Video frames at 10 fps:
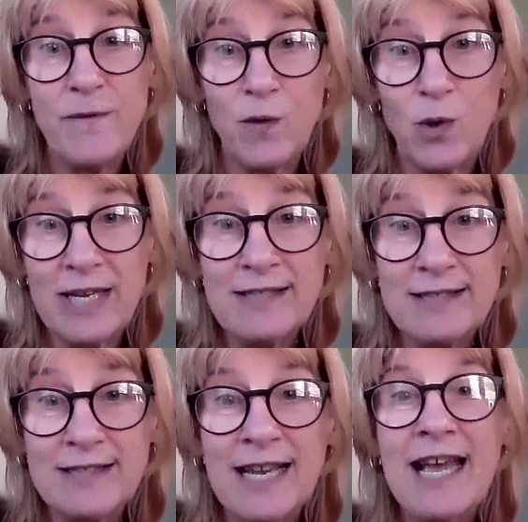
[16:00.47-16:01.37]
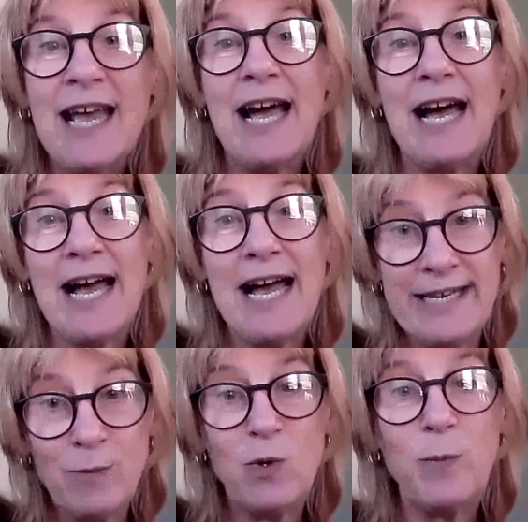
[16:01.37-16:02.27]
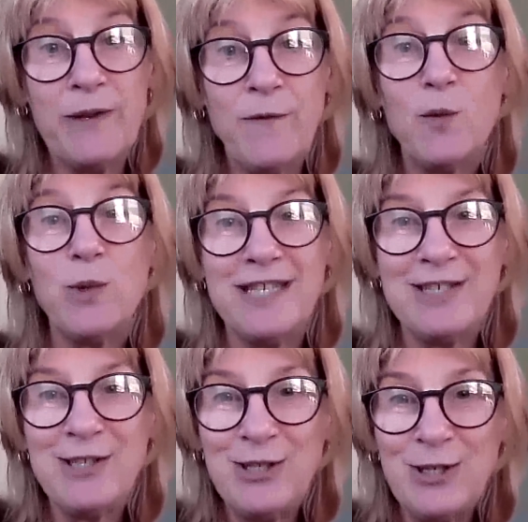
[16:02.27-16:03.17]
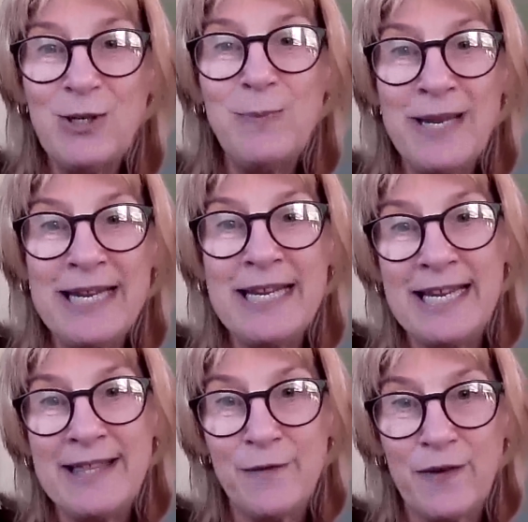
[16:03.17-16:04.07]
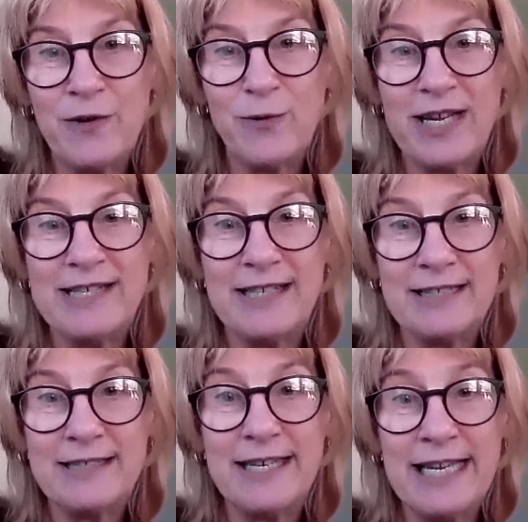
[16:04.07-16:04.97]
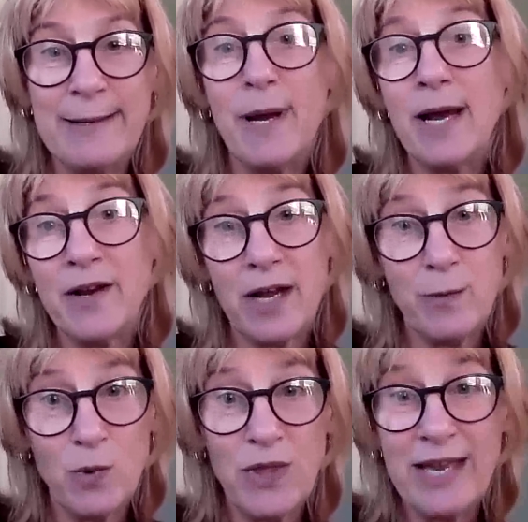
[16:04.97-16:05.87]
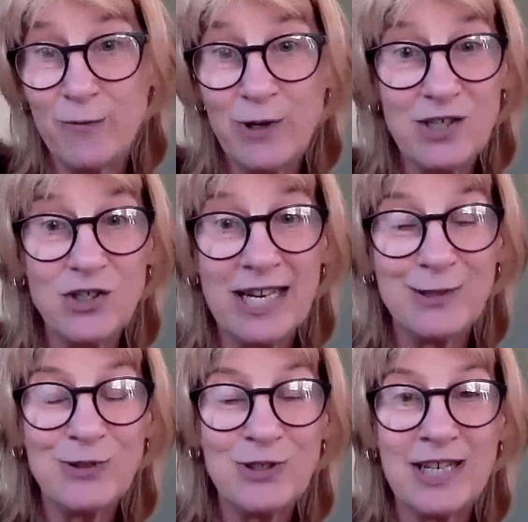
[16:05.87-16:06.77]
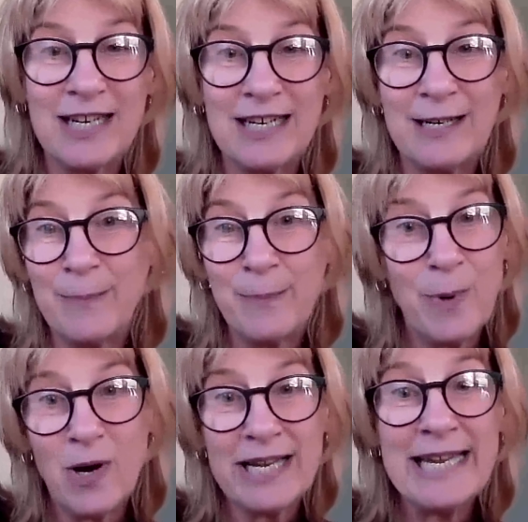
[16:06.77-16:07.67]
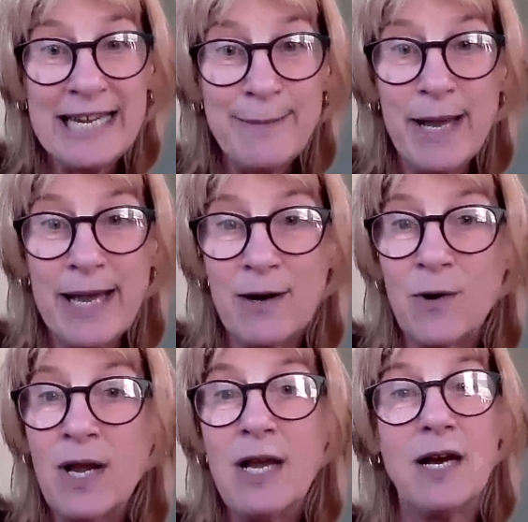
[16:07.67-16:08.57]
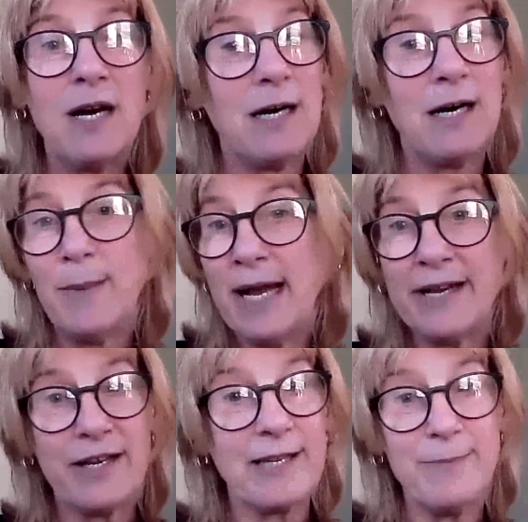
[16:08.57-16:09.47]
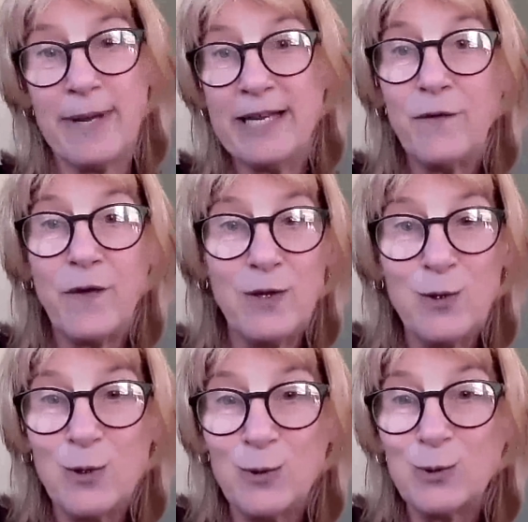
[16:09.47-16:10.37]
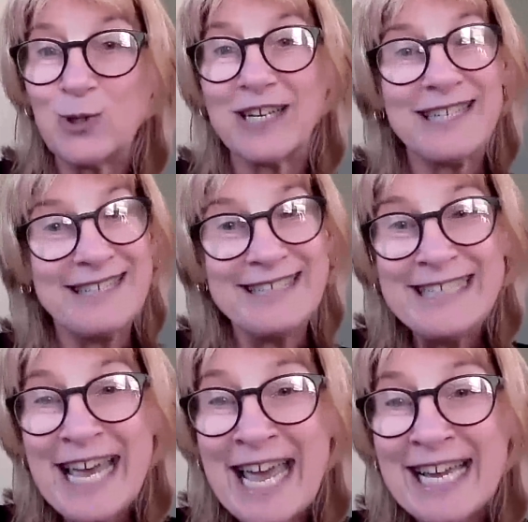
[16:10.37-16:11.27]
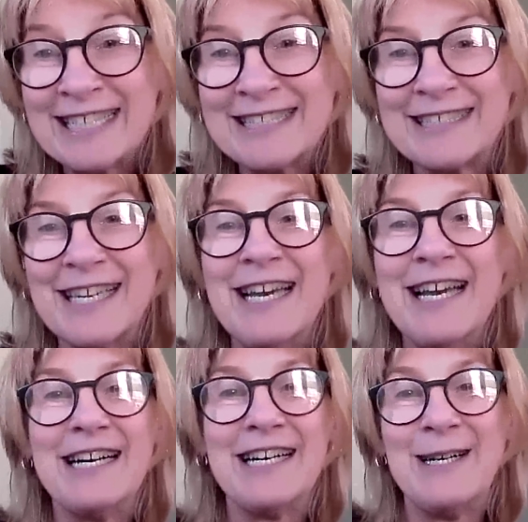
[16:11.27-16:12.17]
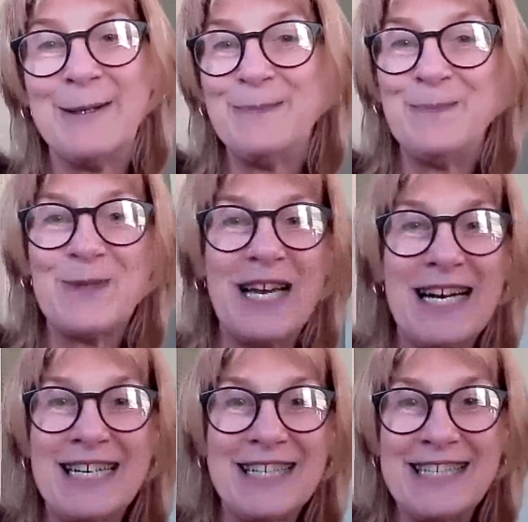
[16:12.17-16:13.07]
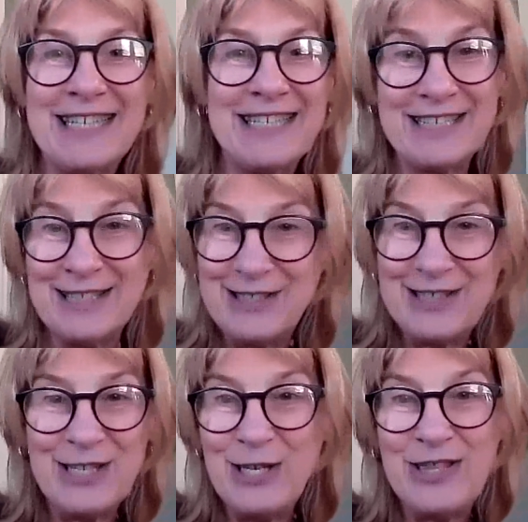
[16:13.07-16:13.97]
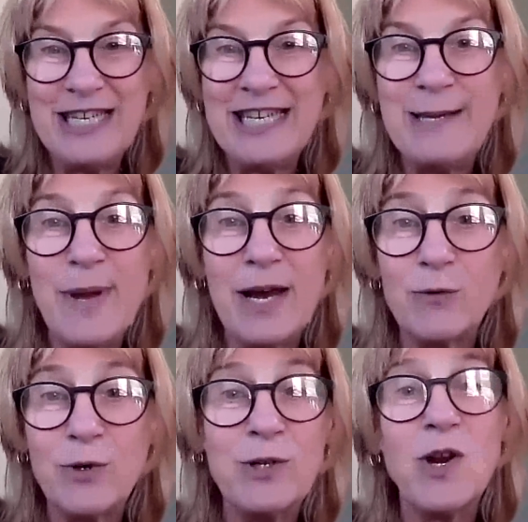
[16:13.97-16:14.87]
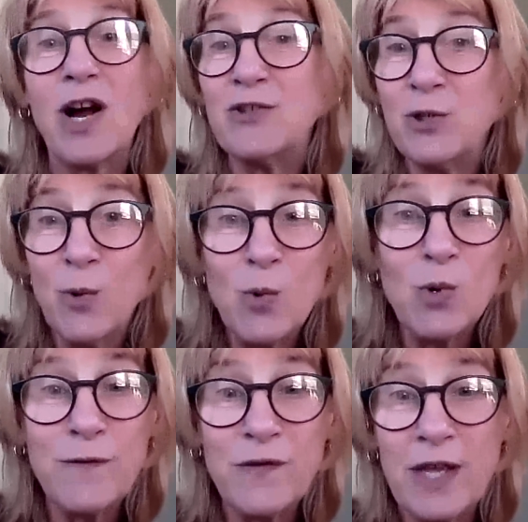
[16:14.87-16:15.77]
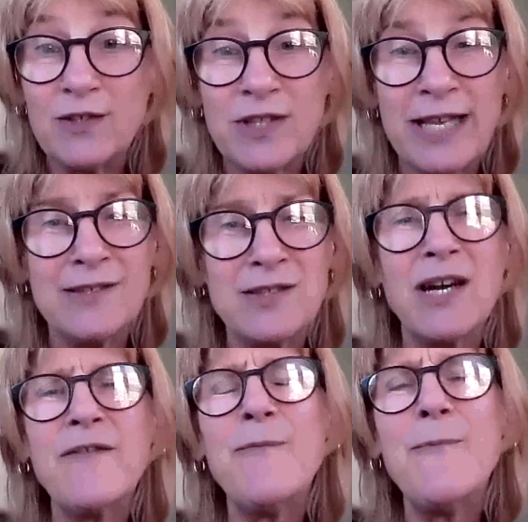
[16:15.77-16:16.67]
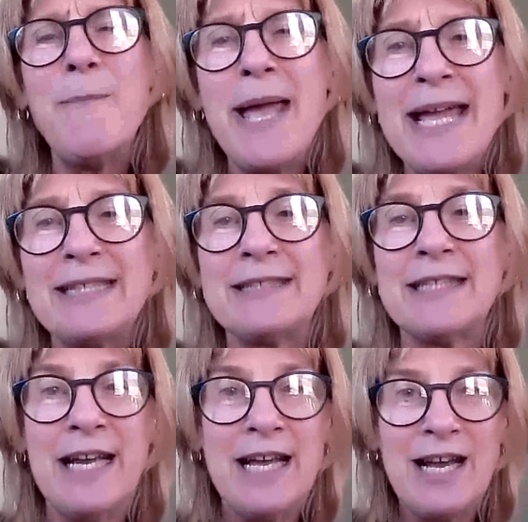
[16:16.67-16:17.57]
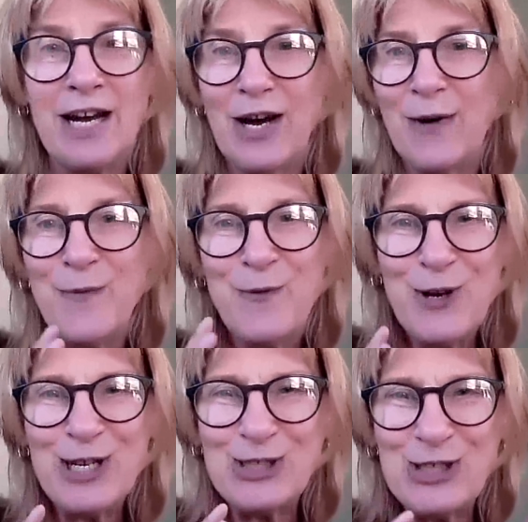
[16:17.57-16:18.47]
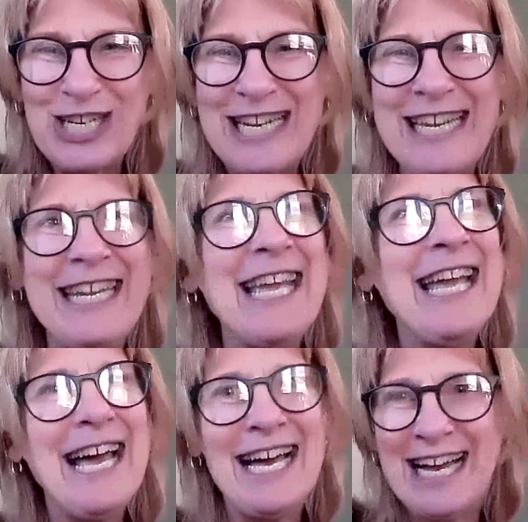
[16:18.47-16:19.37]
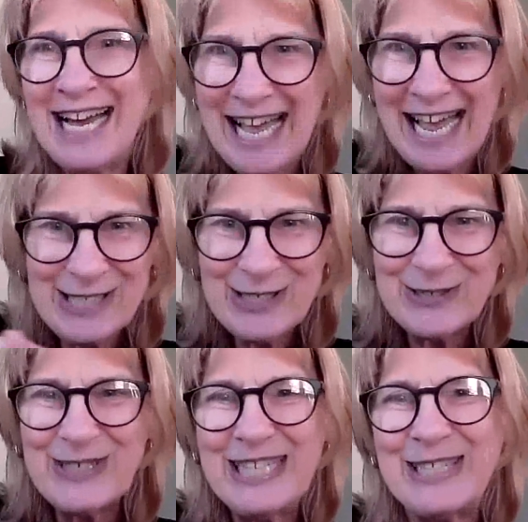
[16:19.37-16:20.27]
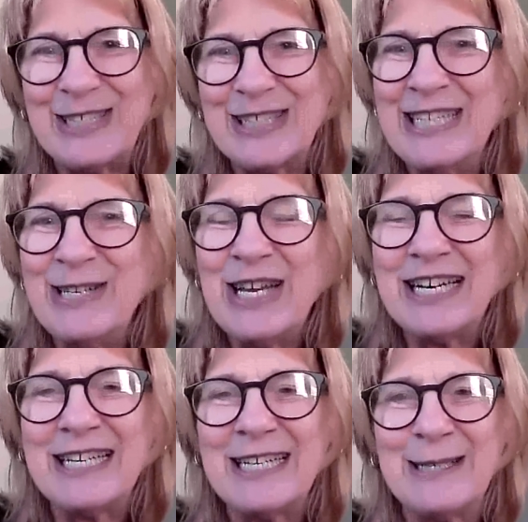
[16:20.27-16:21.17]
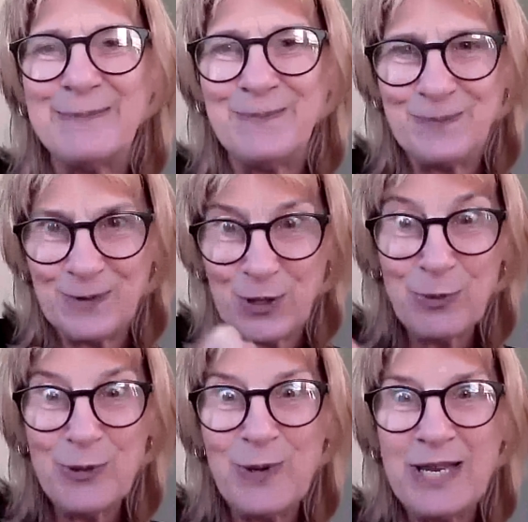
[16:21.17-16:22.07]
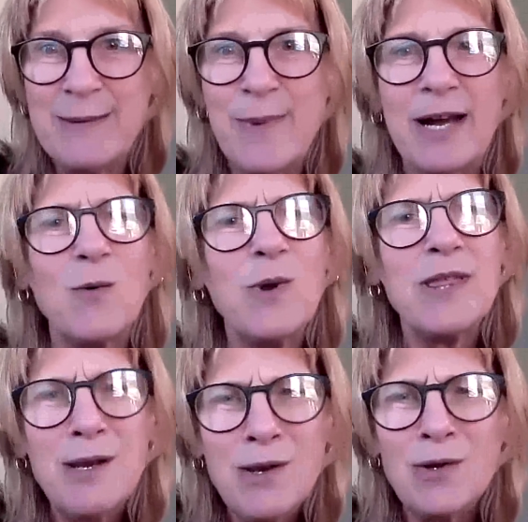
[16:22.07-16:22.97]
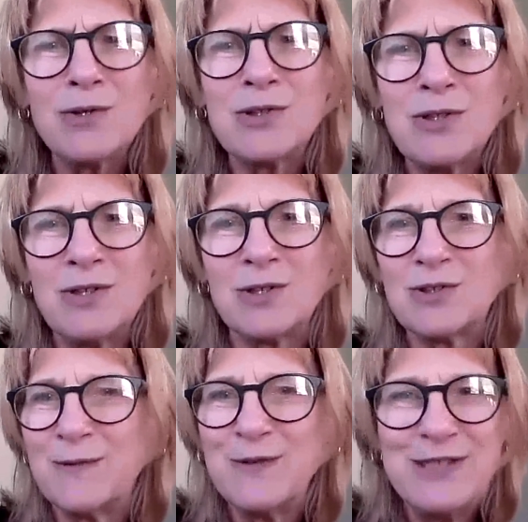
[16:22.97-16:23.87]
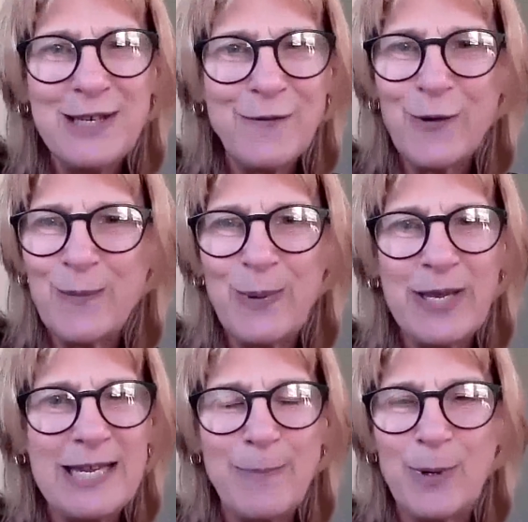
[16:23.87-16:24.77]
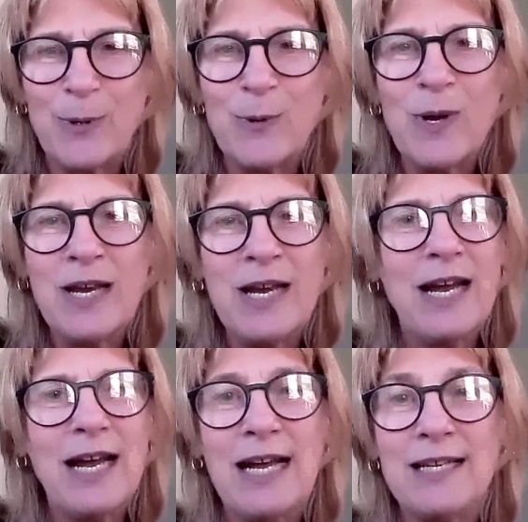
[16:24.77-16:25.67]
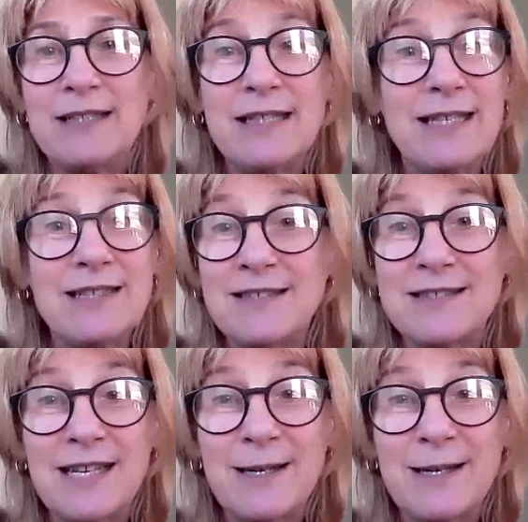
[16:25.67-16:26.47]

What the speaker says: Voice, and it will be forwarded to me in the fundraising team, and I will then reach out by email, and I can make phone calls, I can text, I can continue the email route. I do all of those things. I've met virtually and online through email with lots and lots of different people, and it's